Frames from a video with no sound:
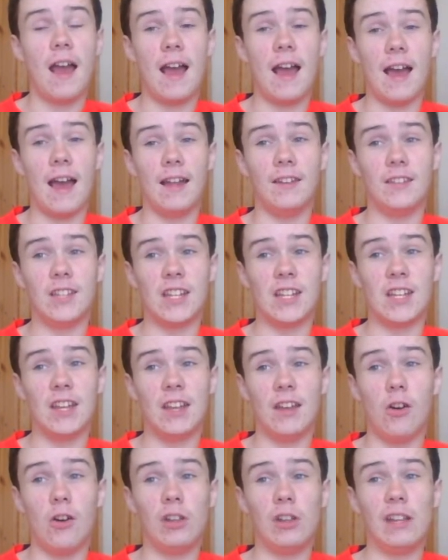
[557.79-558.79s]
and
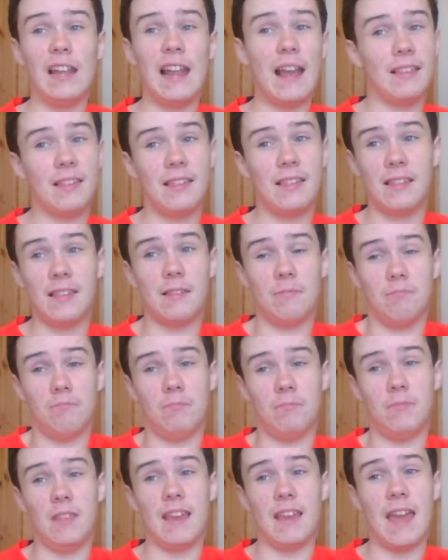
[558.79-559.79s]
unless
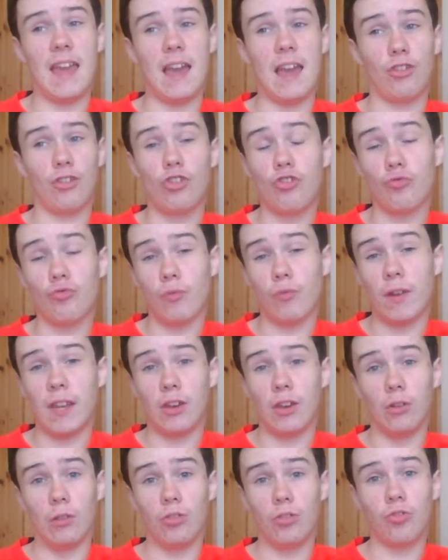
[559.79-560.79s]
they get a really
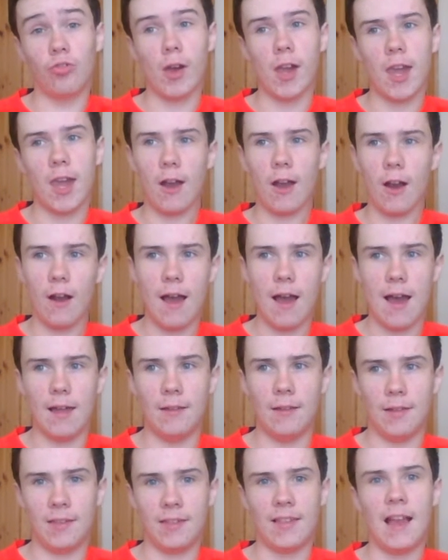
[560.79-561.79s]
good striker
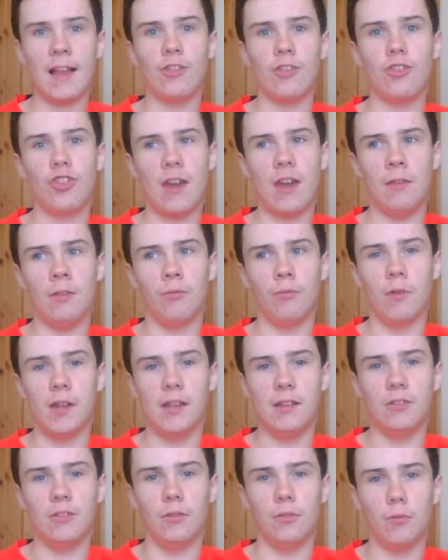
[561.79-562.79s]
and Sanchez
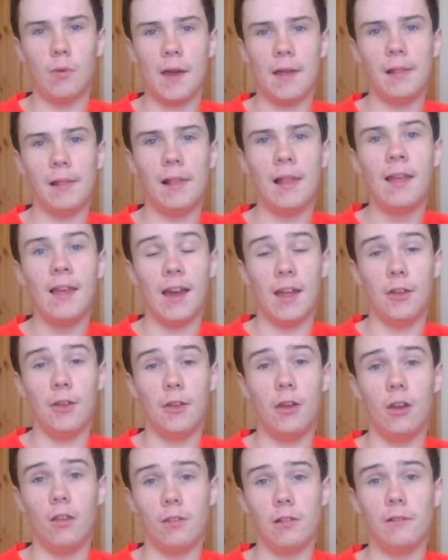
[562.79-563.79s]
really does well and
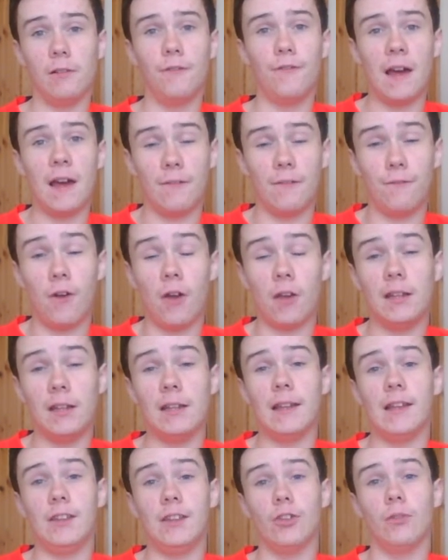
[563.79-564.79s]
Ozil
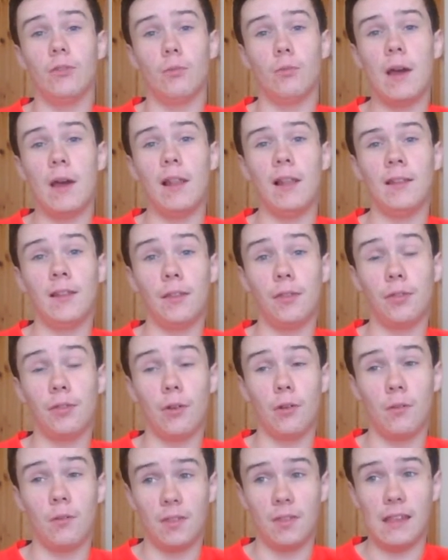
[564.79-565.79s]
finally does well in his
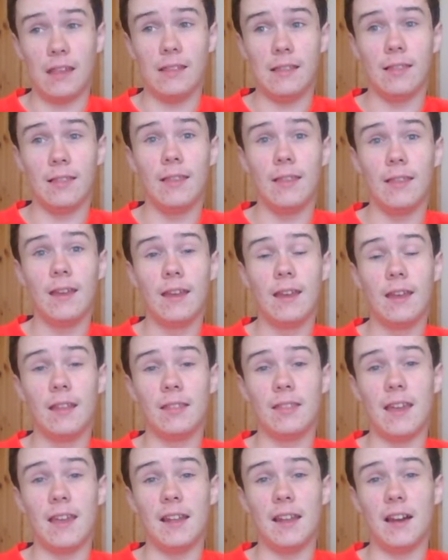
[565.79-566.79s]
3rd season,
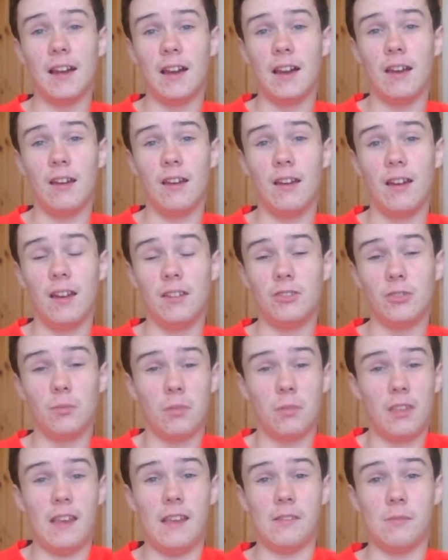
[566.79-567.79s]
then I
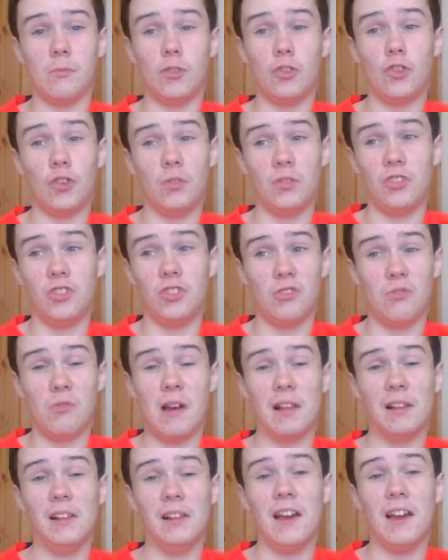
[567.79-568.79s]
don't see them doing too
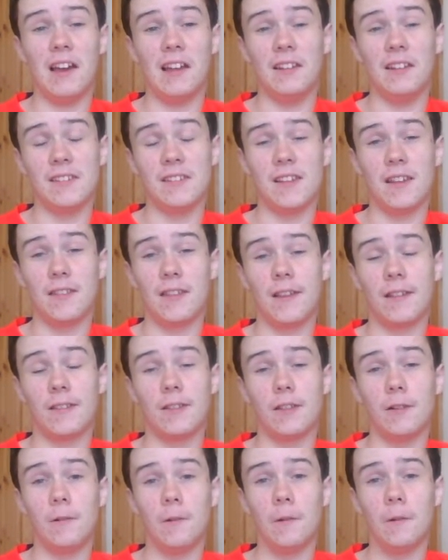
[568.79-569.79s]
well, and I think
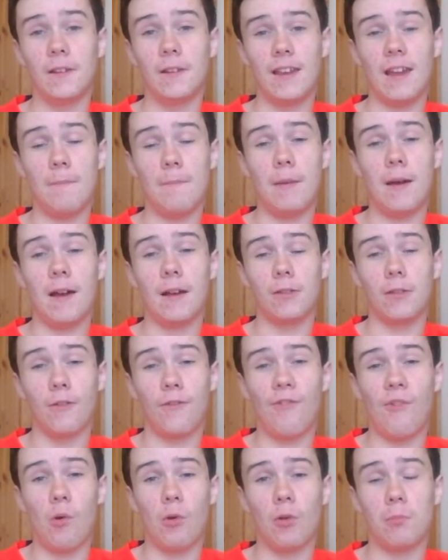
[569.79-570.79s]
they'll get back their
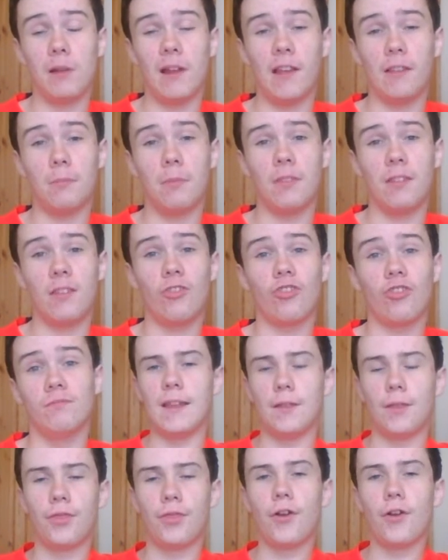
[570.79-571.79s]
4th place position.
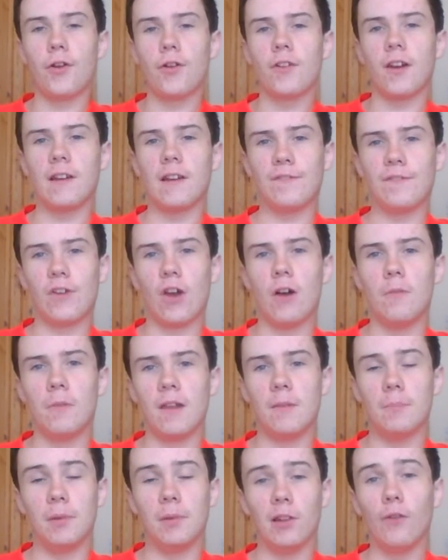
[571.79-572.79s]
In 3rd, I've got
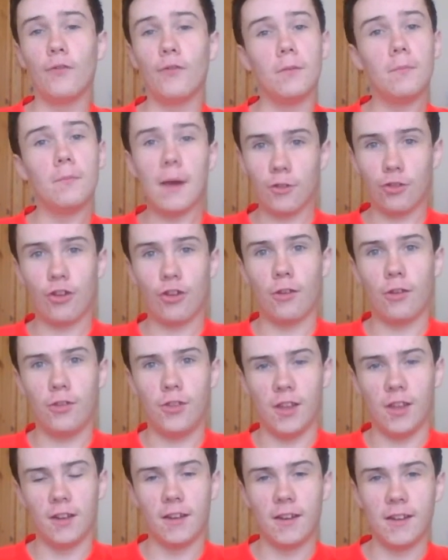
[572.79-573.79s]
my beloved
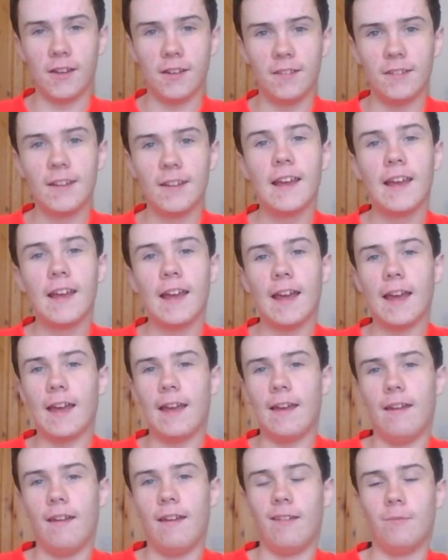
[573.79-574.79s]
Manchester United.
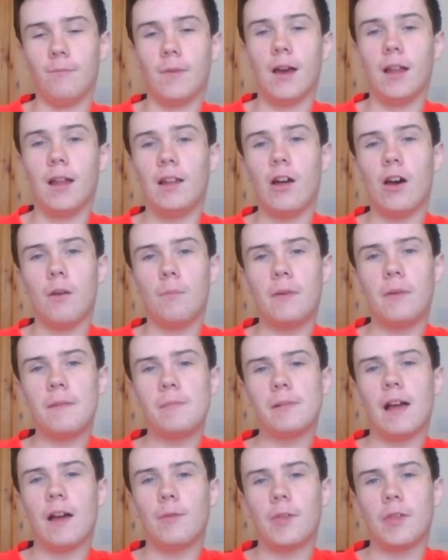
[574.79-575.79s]
A lot of
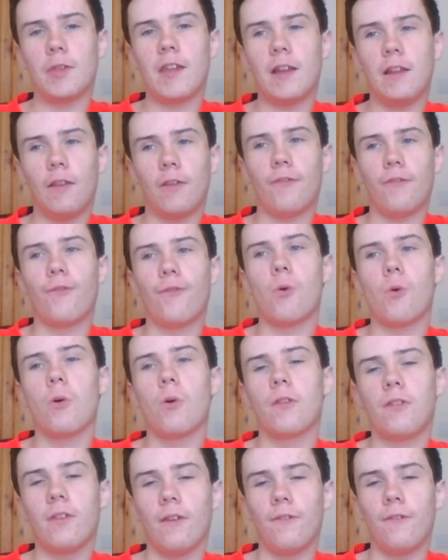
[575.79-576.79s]
people have us down as
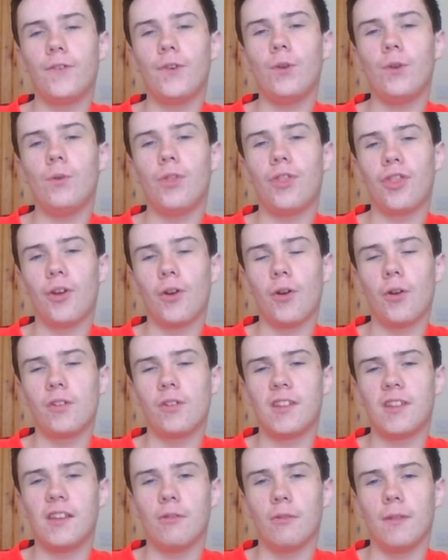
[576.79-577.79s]
4th, a few
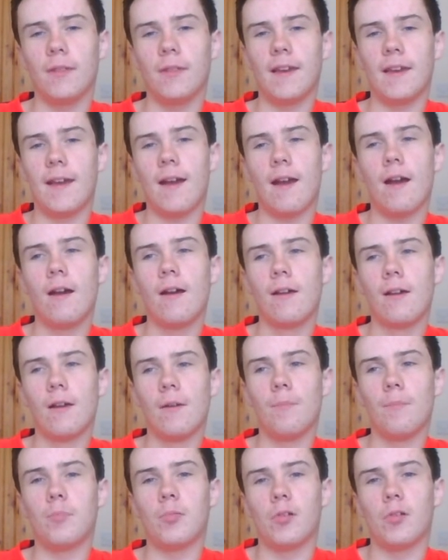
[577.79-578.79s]
3rd here and there,
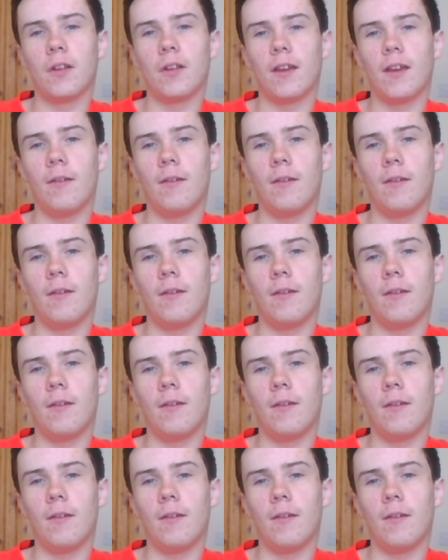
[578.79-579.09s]
but